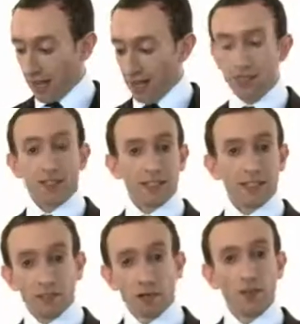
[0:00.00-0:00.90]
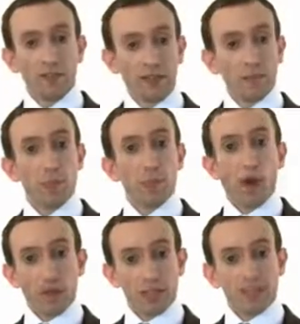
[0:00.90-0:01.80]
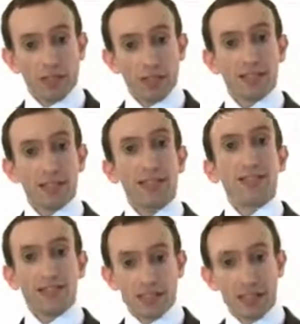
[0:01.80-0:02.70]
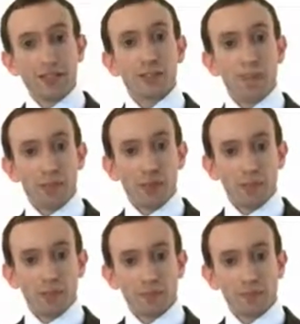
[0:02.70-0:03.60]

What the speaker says: And these are all available on the site, details coming up.